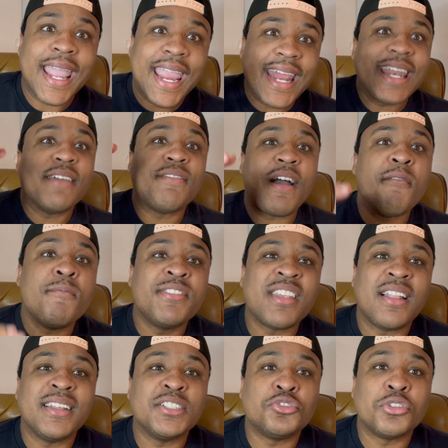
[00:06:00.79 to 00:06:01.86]
And if I'm
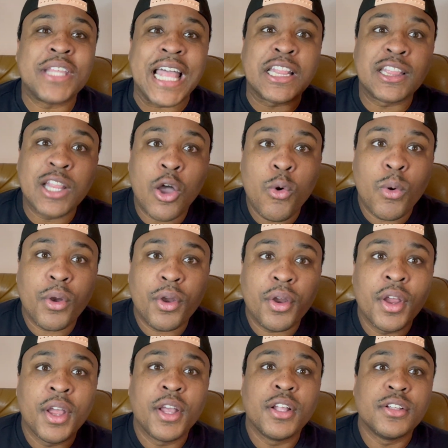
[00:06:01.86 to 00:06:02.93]
selling to that
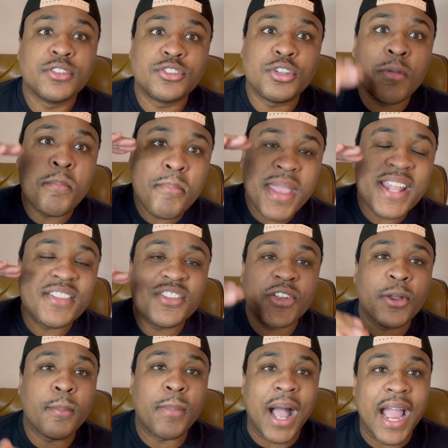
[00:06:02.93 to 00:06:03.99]
lower to
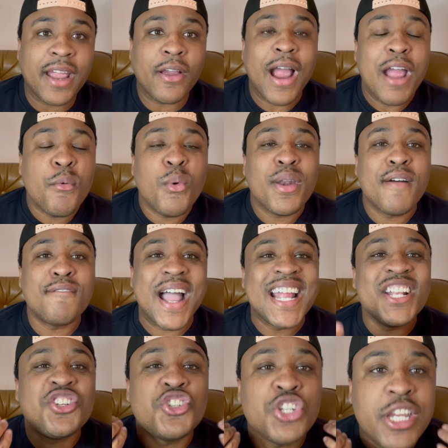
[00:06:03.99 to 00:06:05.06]
mid-tier buyer, I want to
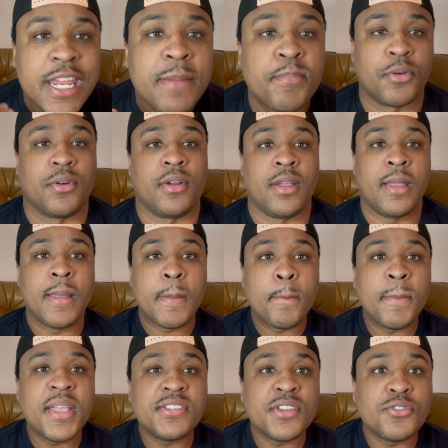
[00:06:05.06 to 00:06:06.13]
find cheaper
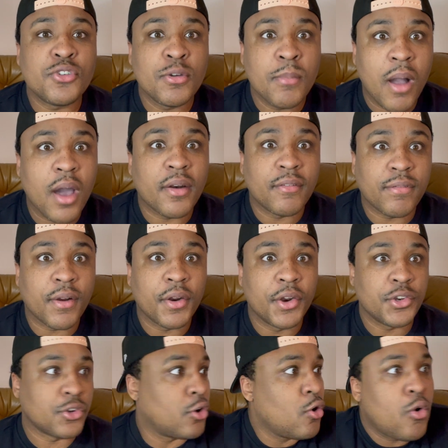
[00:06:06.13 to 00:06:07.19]
mid-century modern
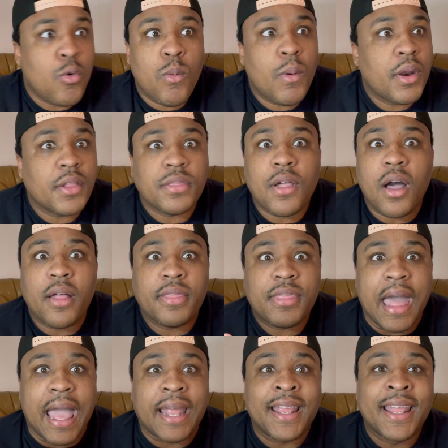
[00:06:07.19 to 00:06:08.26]
furniture. Who would have thought that?